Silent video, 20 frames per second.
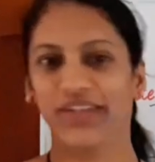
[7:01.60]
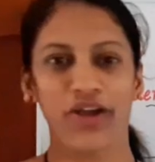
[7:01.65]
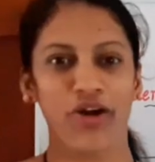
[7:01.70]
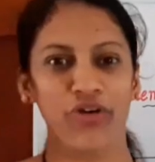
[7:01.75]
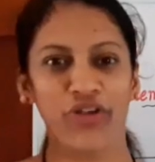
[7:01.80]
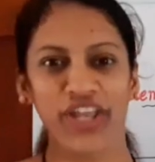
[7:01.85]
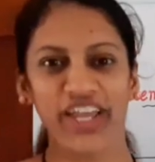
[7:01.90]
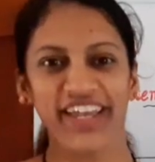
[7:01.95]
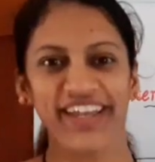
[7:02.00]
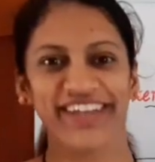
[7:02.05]

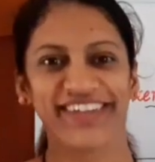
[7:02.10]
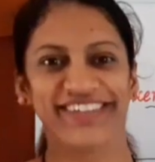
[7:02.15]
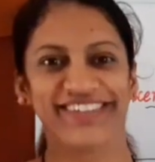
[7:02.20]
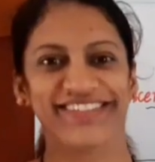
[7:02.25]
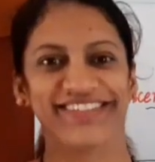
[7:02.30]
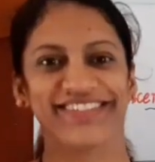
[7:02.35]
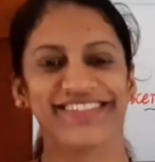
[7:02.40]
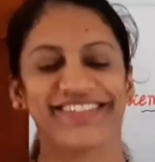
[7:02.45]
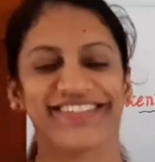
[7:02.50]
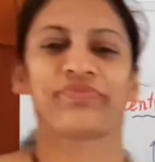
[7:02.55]
Okay.
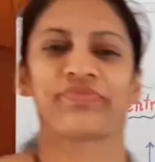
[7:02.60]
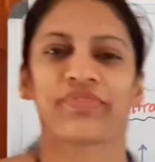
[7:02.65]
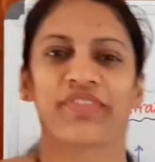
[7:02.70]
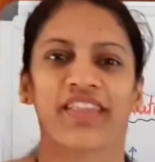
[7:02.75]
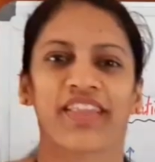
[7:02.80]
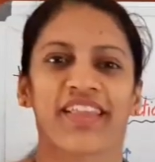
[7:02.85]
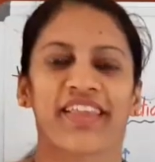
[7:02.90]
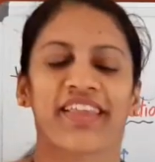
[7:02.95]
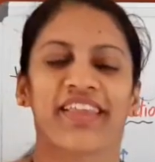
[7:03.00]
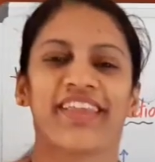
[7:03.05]

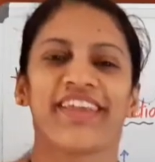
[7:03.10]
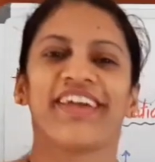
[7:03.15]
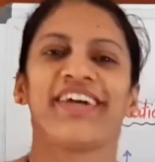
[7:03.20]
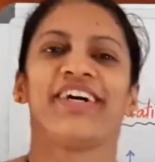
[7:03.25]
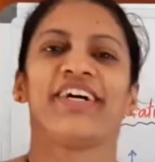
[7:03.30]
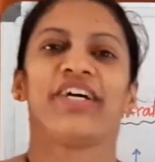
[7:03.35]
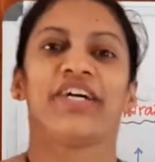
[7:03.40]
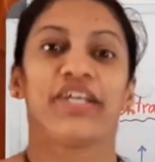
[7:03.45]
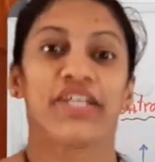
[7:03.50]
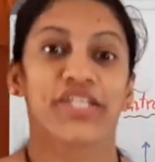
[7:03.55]

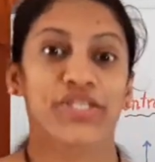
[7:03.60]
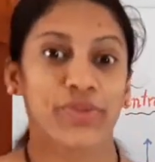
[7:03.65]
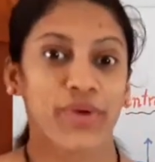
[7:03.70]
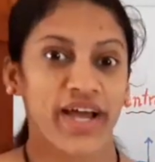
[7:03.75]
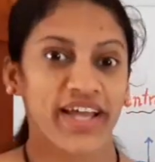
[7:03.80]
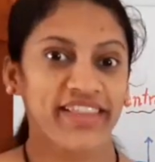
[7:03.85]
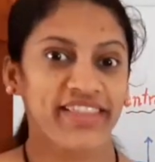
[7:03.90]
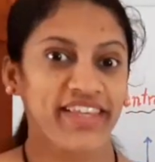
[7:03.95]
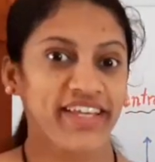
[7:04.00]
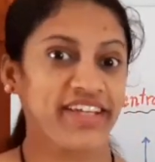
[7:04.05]
So
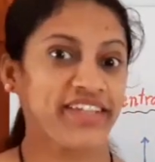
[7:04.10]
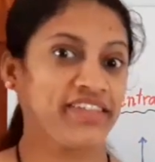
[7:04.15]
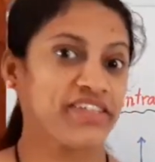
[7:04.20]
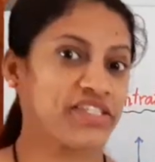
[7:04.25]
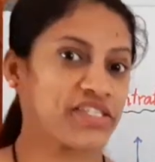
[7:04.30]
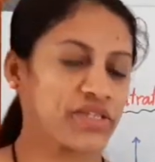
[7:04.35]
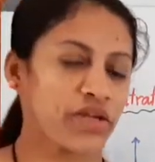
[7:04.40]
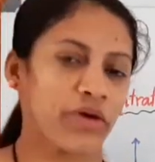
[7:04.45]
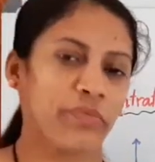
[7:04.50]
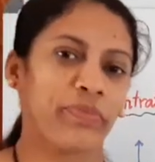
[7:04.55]
I think
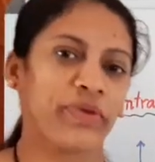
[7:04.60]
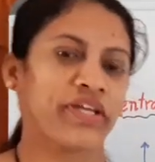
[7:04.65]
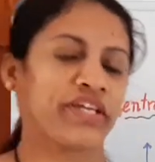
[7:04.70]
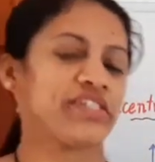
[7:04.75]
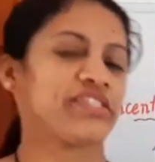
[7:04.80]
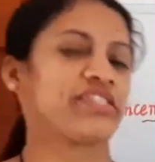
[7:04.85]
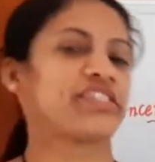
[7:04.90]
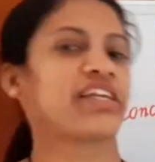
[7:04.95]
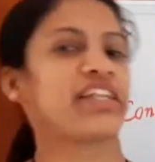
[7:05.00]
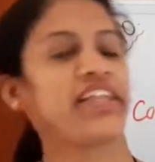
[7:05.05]
this topic
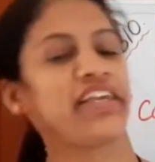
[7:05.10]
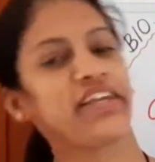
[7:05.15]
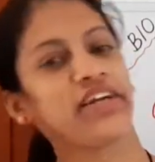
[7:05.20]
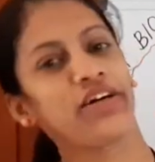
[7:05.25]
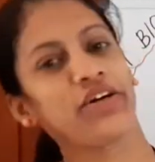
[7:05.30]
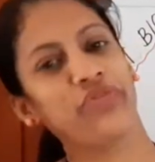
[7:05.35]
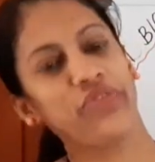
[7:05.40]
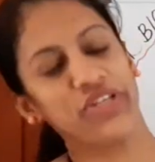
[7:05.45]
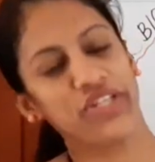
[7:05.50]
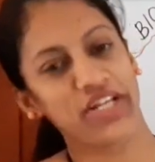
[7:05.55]
is
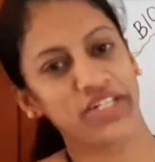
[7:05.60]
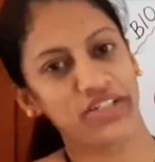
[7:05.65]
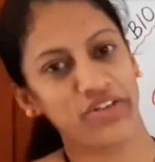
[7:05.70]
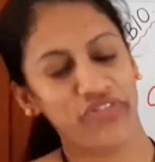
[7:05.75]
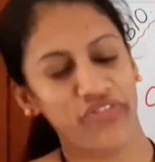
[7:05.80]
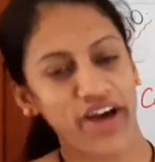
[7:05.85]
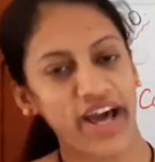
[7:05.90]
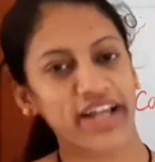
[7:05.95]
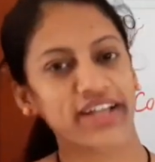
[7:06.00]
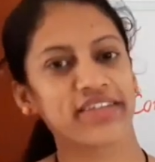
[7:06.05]
clear, which are
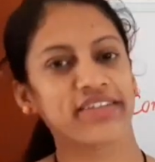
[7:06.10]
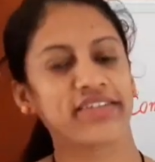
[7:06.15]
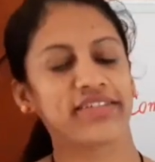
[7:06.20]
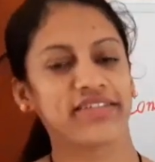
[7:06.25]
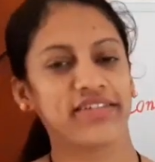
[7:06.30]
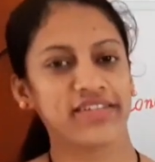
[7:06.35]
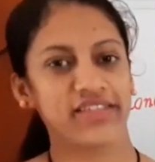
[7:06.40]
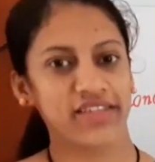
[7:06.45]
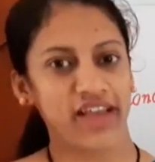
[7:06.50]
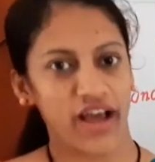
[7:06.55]
the
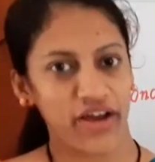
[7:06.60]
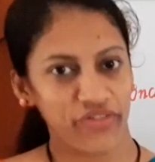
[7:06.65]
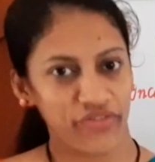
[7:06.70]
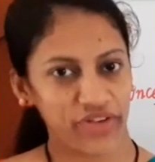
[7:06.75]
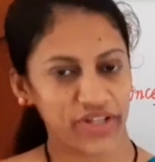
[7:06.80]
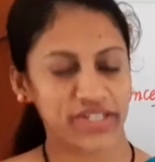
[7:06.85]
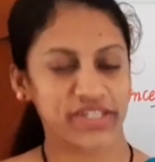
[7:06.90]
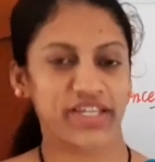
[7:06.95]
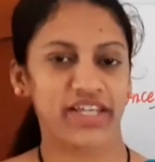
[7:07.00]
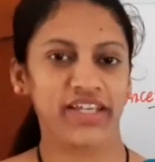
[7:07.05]
factors
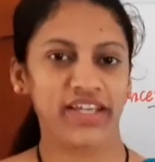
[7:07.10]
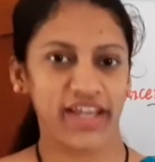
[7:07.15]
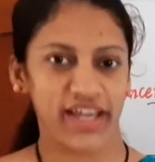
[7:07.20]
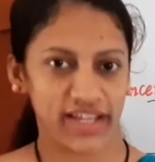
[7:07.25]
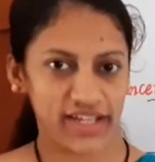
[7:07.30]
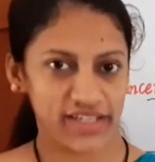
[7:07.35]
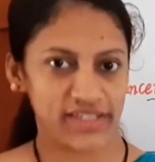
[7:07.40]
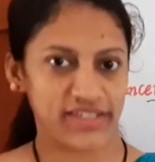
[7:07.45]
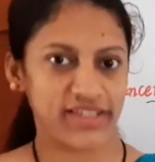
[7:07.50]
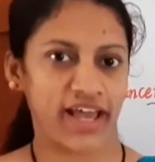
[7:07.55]
affecting
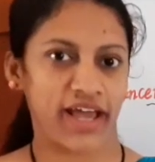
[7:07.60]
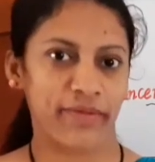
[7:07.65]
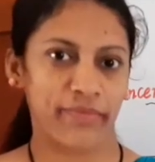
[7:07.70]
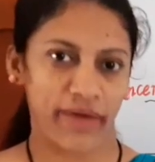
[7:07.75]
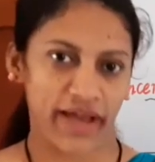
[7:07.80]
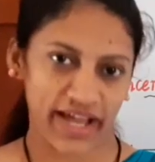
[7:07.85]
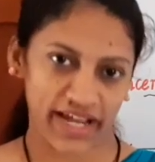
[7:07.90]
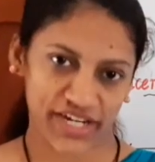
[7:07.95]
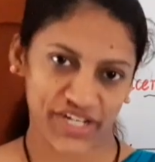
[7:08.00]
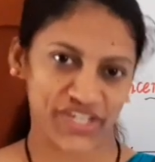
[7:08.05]
enzyme
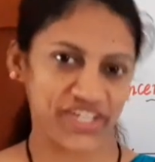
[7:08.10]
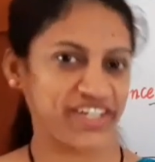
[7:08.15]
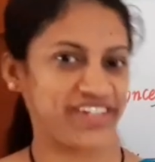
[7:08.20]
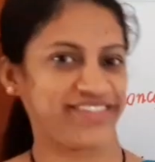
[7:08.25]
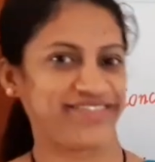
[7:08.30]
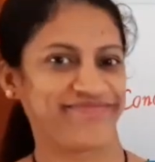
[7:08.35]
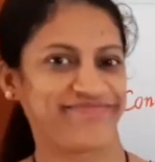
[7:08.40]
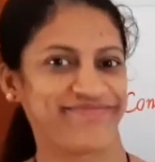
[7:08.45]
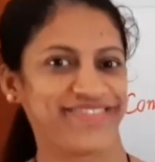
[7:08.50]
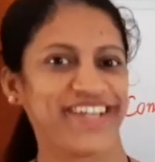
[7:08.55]
action.
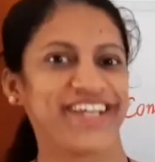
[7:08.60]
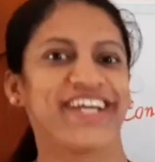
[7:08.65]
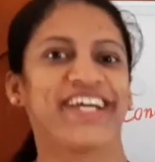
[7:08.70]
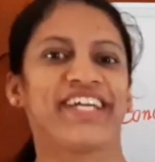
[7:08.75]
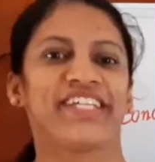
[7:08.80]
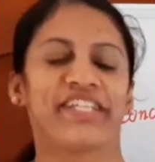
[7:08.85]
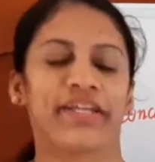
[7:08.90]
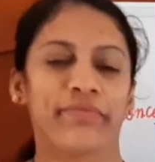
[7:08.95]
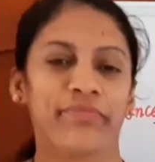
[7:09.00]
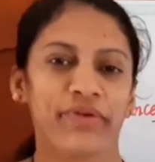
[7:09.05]

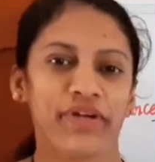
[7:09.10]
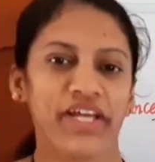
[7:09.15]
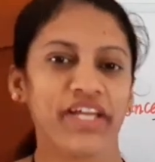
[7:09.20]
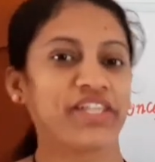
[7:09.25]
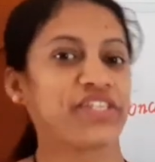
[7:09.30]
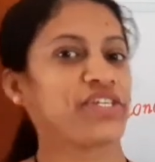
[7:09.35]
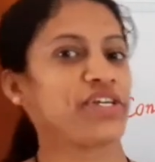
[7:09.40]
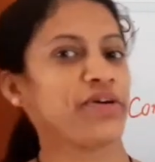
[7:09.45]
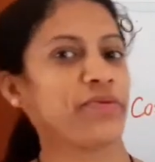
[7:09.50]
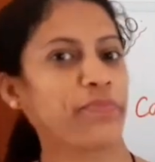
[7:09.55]

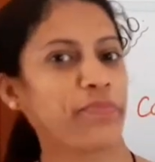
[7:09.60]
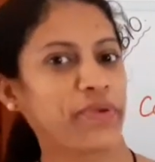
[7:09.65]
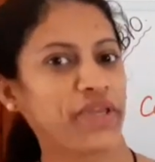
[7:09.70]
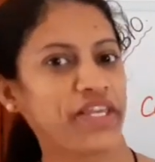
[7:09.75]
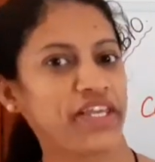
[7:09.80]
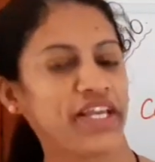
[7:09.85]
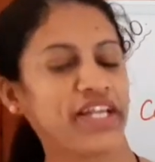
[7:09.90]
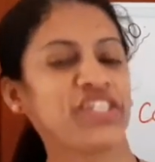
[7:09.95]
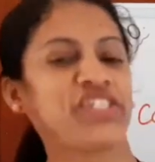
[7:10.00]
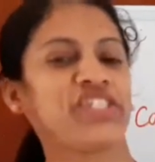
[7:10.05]
Temperature,
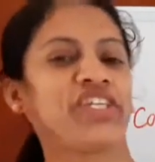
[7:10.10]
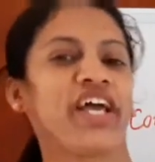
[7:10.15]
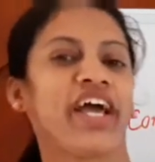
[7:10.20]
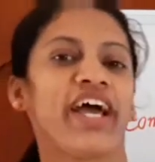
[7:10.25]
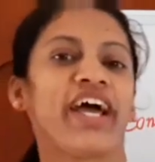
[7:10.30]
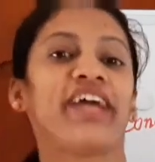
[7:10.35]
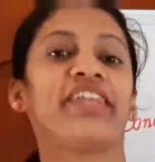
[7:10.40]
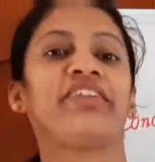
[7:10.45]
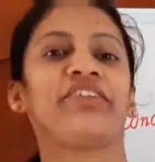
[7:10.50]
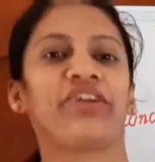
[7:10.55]
pH
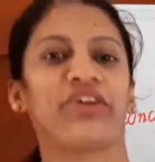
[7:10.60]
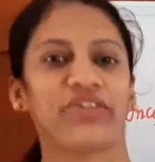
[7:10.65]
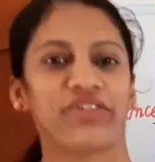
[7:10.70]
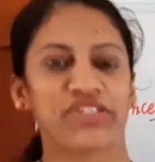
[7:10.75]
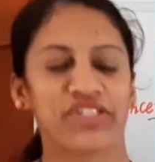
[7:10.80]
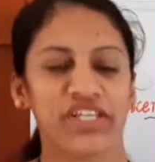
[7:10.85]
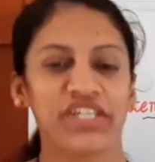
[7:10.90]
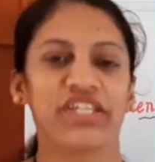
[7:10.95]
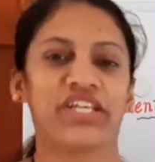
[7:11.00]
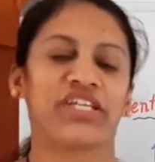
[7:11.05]
and
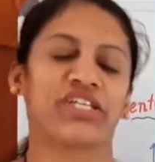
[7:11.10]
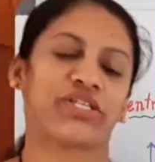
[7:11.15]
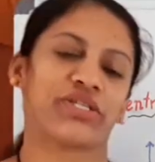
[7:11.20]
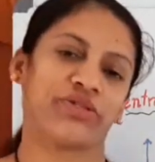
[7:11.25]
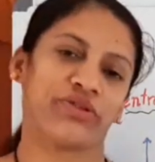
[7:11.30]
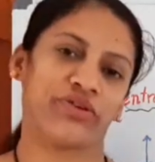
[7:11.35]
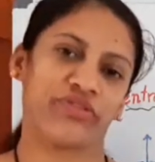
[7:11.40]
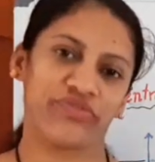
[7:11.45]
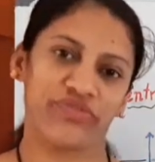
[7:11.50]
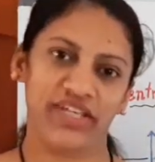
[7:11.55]

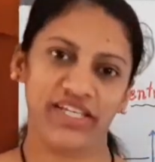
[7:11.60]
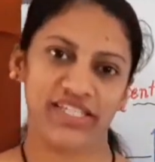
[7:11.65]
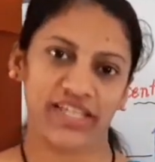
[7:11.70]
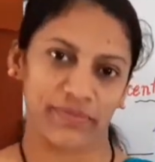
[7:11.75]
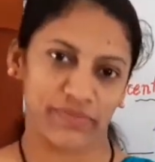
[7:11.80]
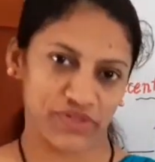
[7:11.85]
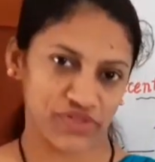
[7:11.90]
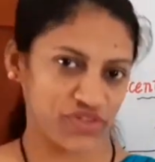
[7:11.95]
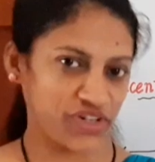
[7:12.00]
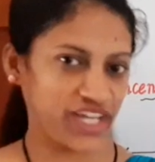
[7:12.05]
concentration of the
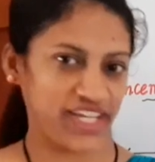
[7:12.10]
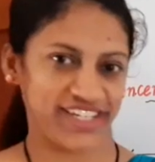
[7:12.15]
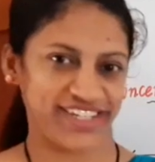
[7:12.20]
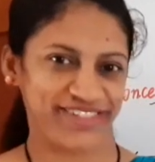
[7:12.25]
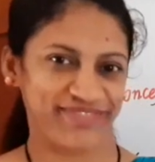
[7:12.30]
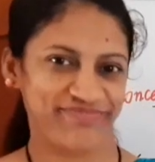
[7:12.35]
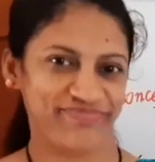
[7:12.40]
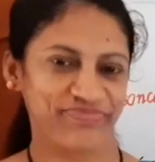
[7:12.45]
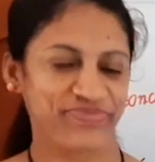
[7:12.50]
substrate.